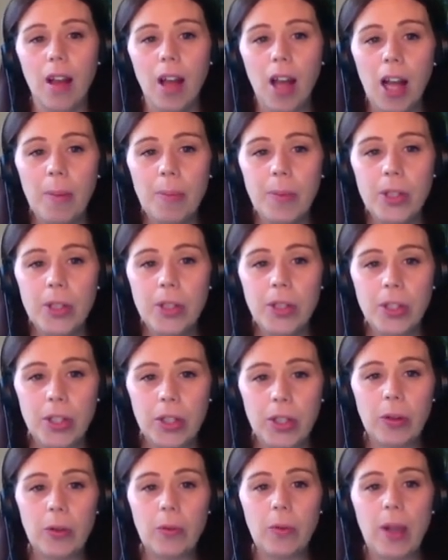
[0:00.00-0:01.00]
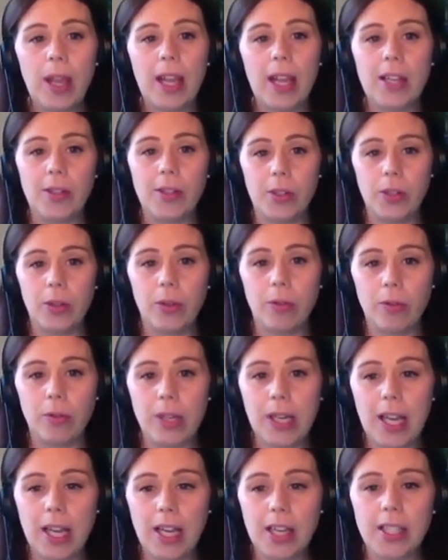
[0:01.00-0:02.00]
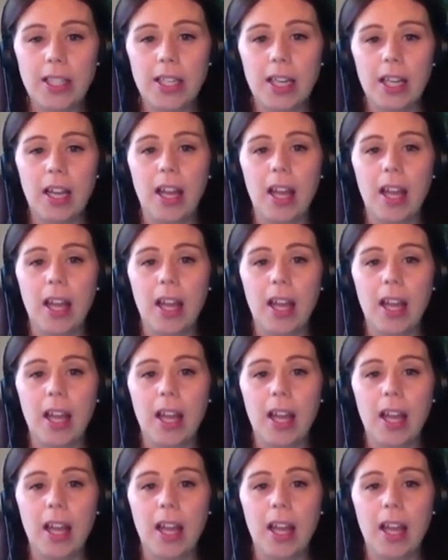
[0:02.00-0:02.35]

Option two is to create